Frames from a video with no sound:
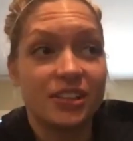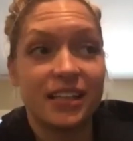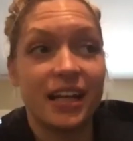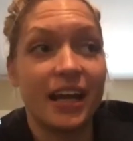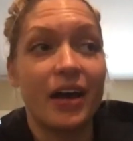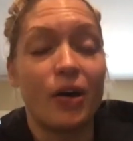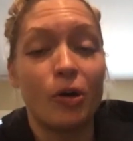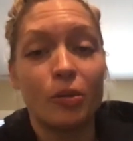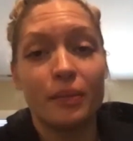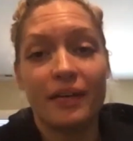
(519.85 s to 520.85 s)
sitting at
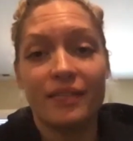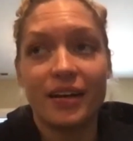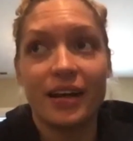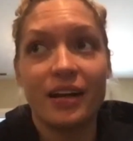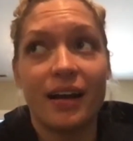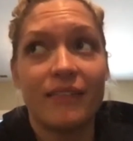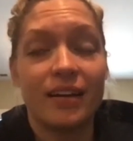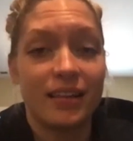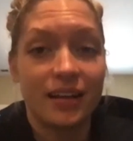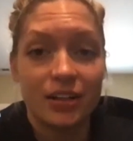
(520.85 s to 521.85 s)
home every day, not having
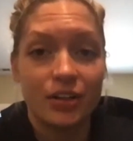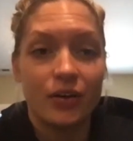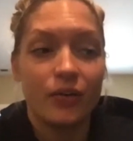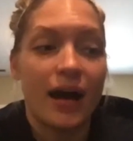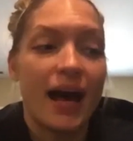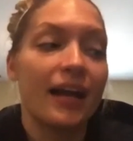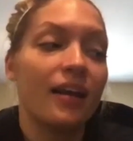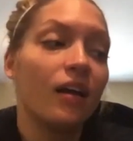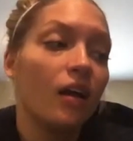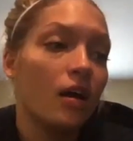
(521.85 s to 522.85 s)
anything to do. I had
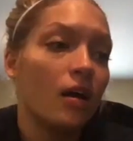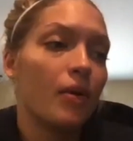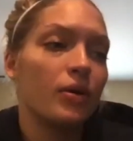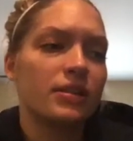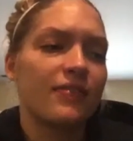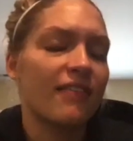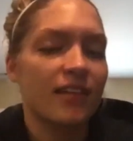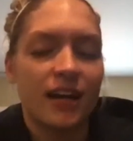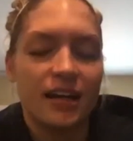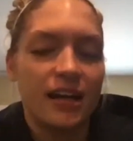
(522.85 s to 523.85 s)
most of
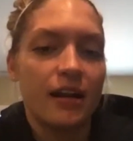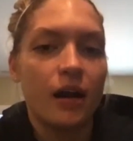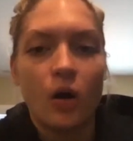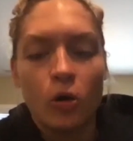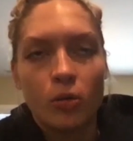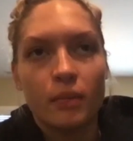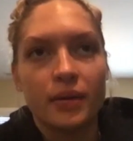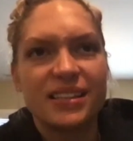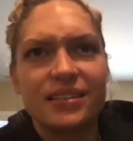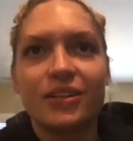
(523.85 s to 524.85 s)
everything I needed at home,
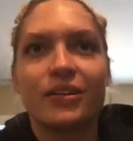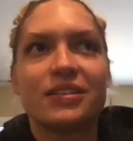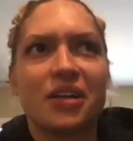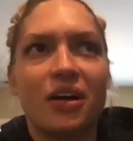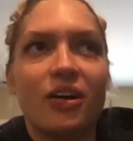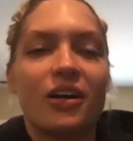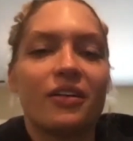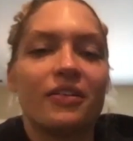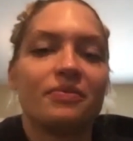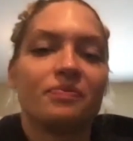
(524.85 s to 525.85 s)
but still it's
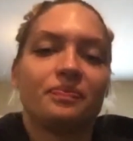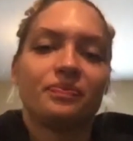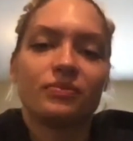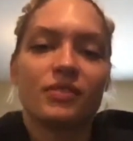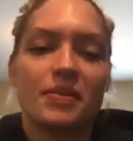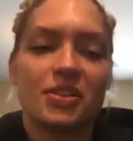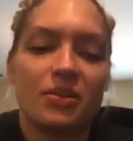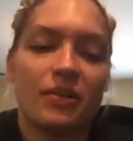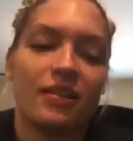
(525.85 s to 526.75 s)
hard. Especially with